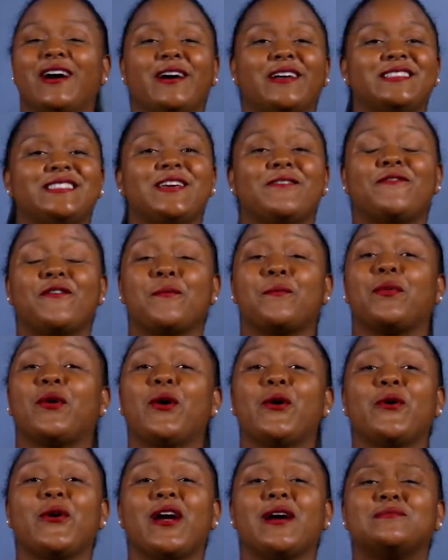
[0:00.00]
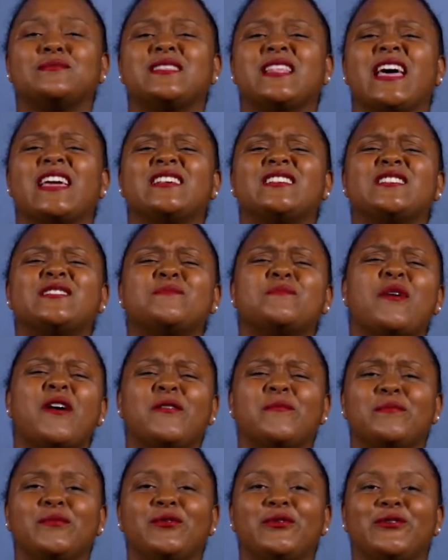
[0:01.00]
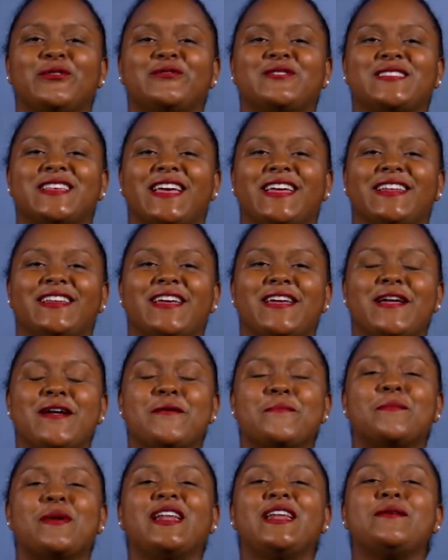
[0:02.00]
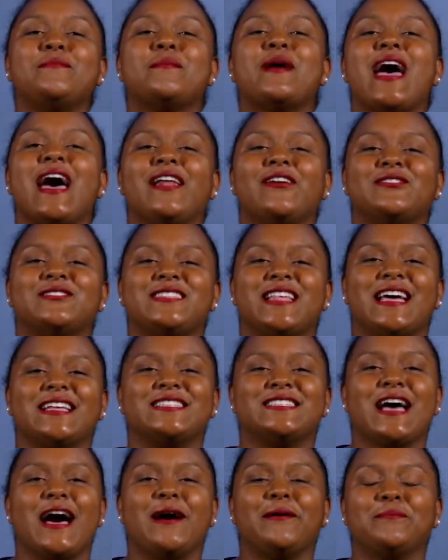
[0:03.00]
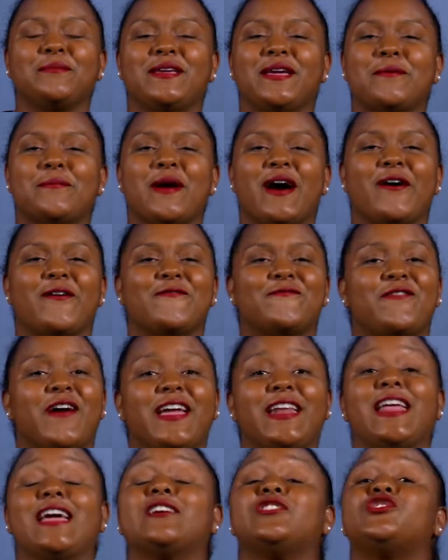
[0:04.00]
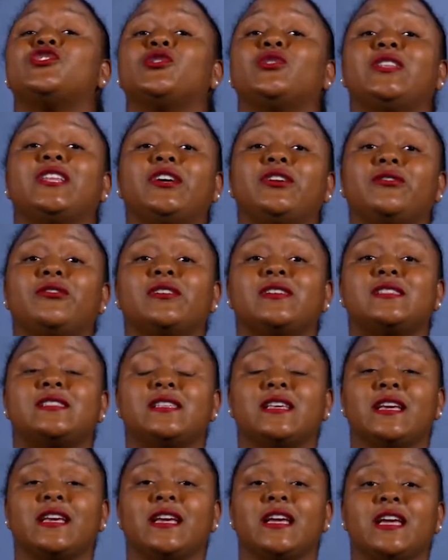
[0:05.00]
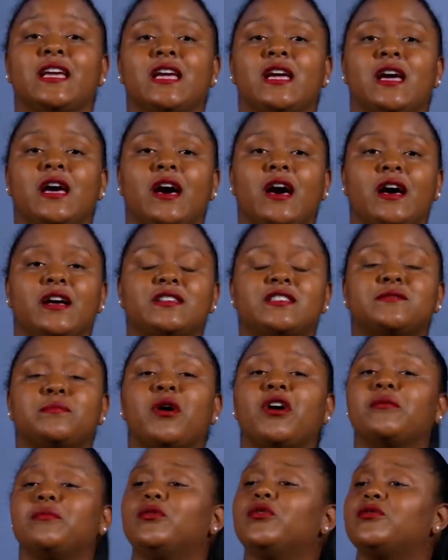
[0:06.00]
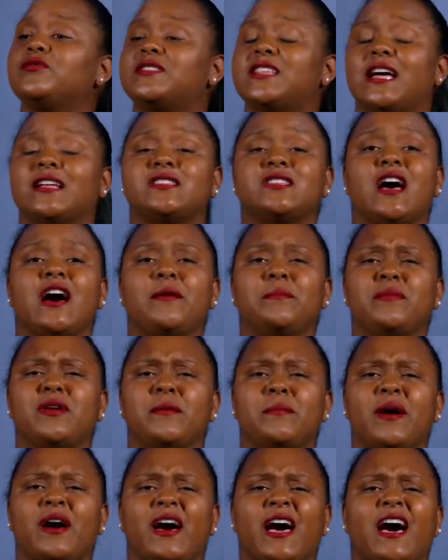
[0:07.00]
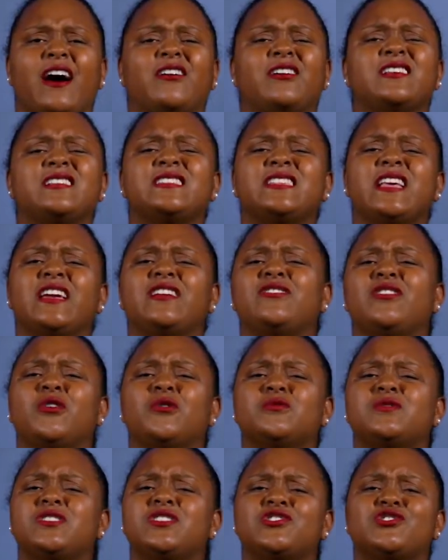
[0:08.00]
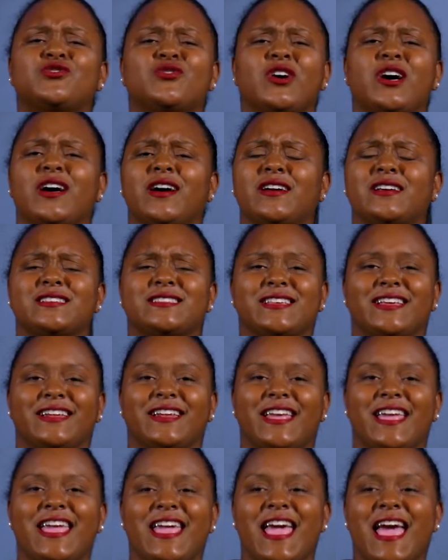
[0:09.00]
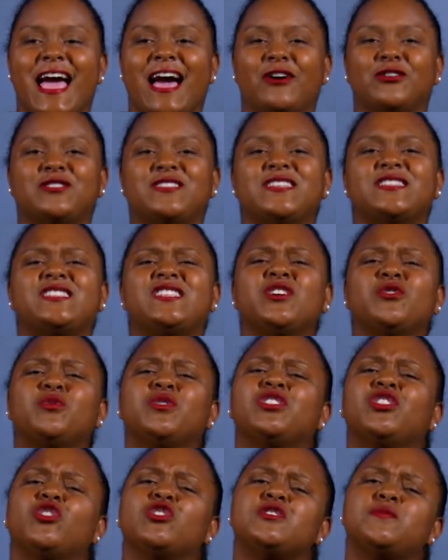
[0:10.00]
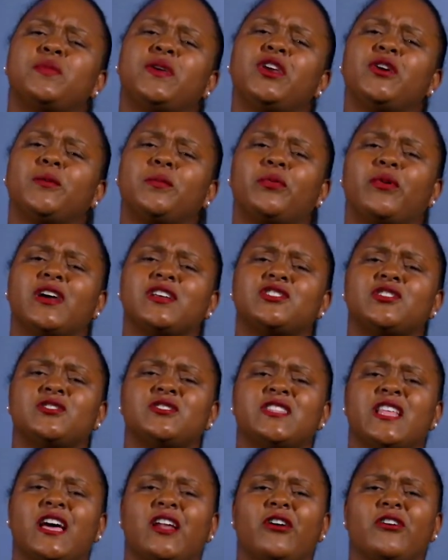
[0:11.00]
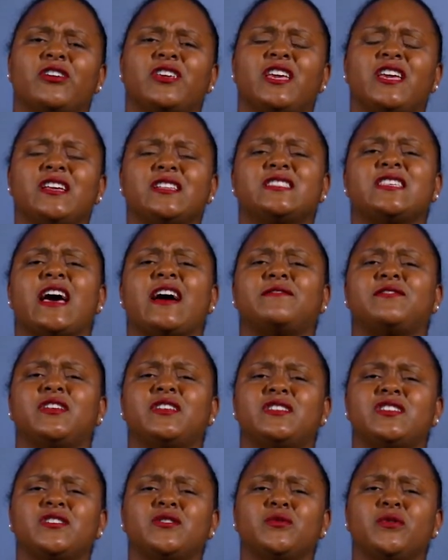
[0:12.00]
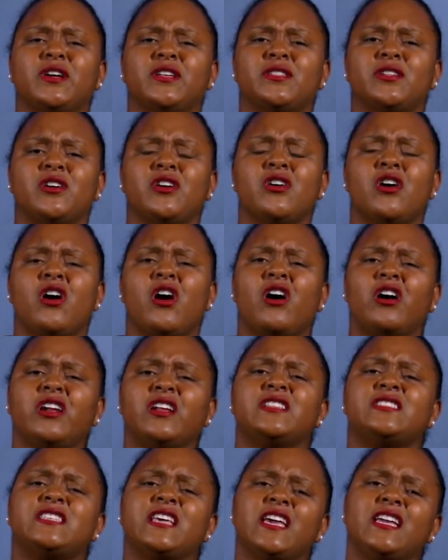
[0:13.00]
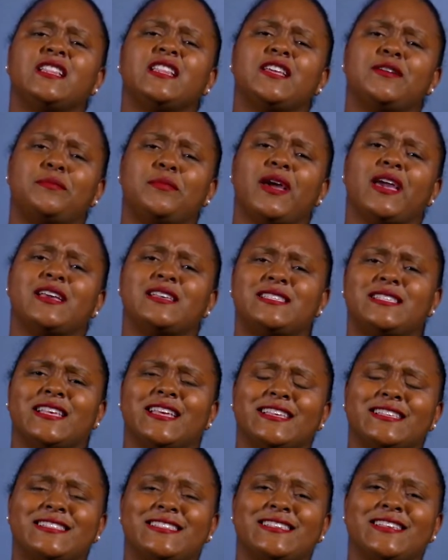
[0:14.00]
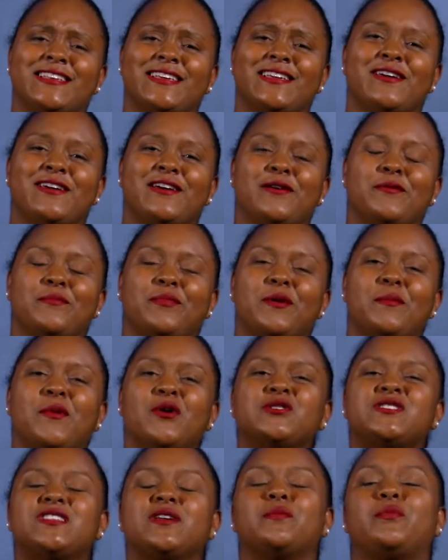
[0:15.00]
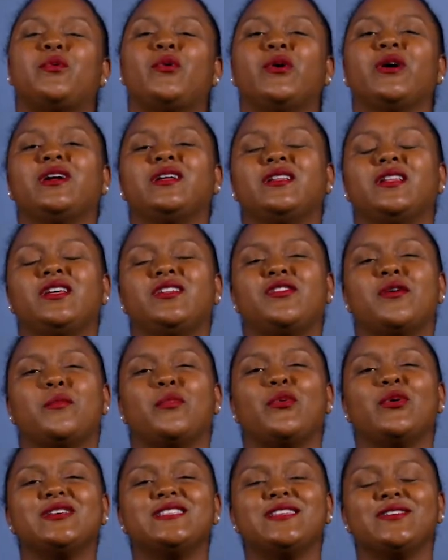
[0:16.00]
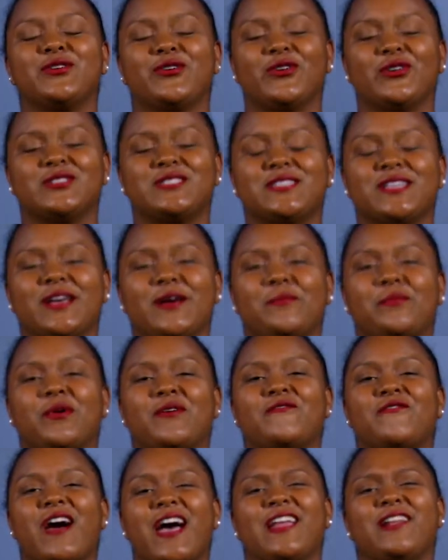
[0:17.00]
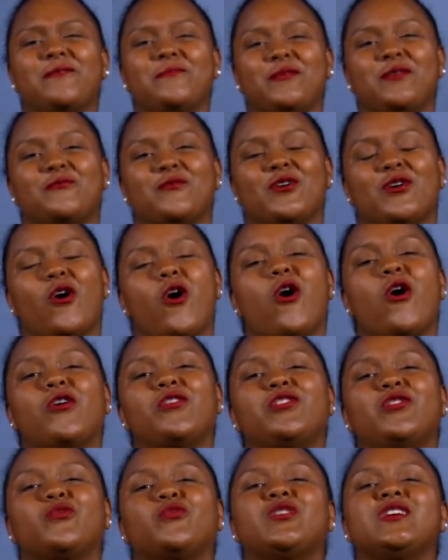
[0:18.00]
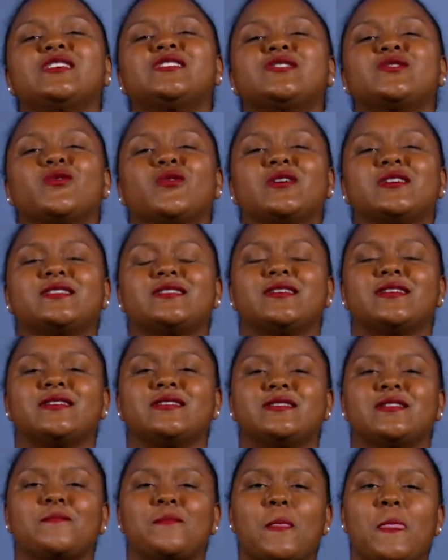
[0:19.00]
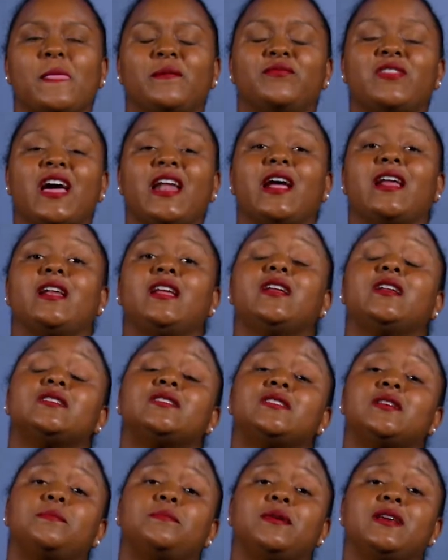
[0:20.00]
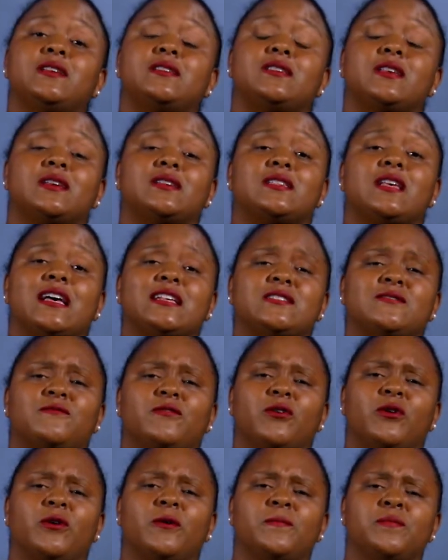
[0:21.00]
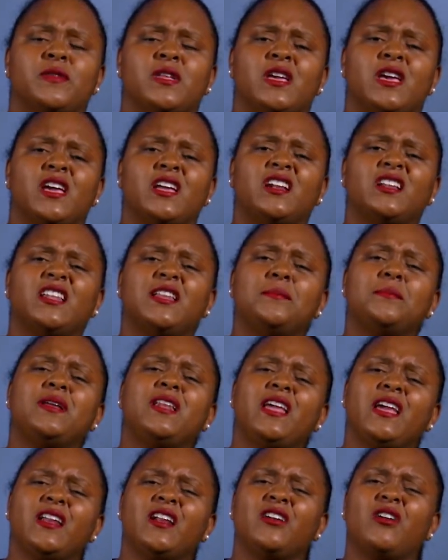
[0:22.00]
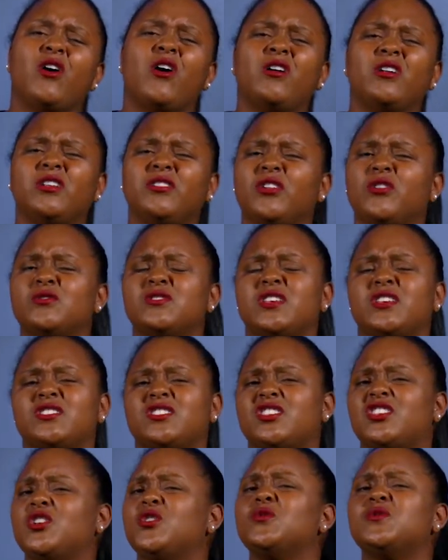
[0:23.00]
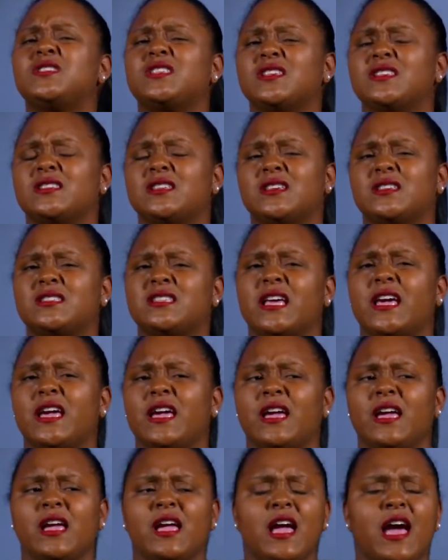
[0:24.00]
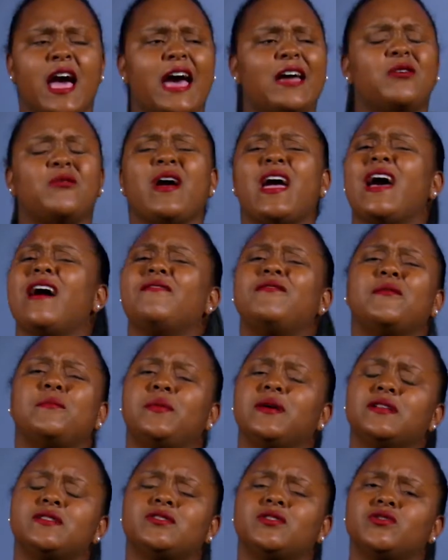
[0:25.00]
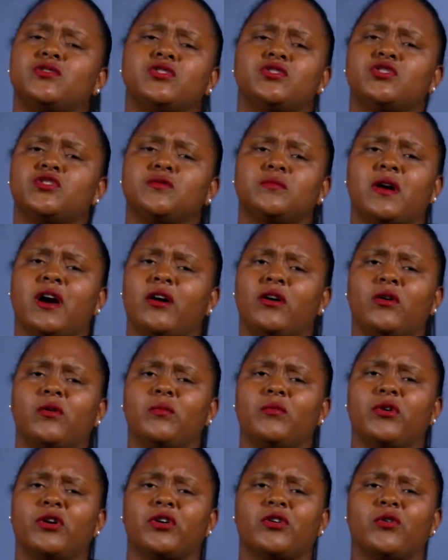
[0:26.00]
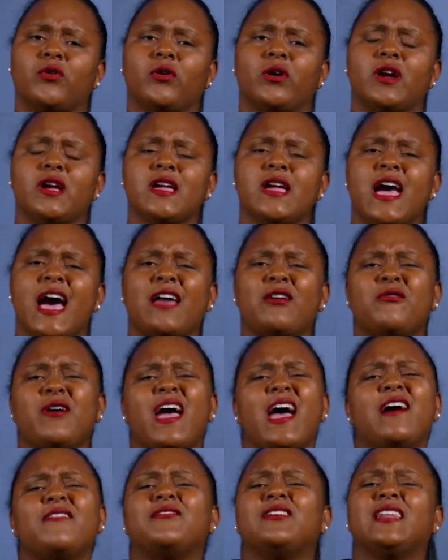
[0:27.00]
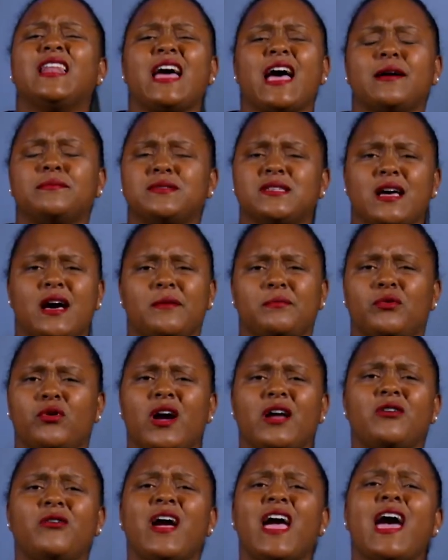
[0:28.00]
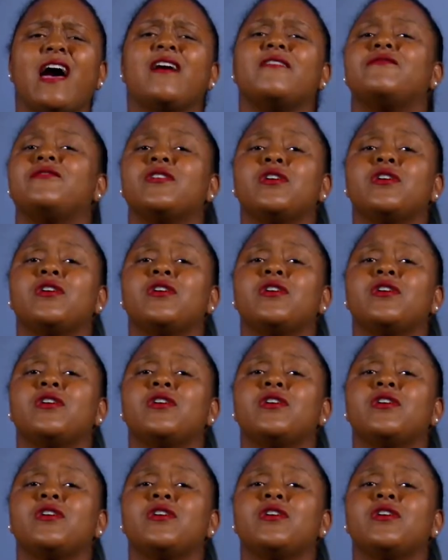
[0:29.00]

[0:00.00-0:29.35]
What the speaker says: different programs like Smart Moves and Money Matters that taught me about financial literacy. Smart Moves that taught me about how to say no to drugs and how to deal with those peer pressures that our kids have to deal with on a daily basis. But most importantly, the Boys and Girls Club provided me with all the resources that I needed to be successful. It eliminated all of those excuses to say, I don't have a pencil to do my homework, or I don't have a laptop, or I don't have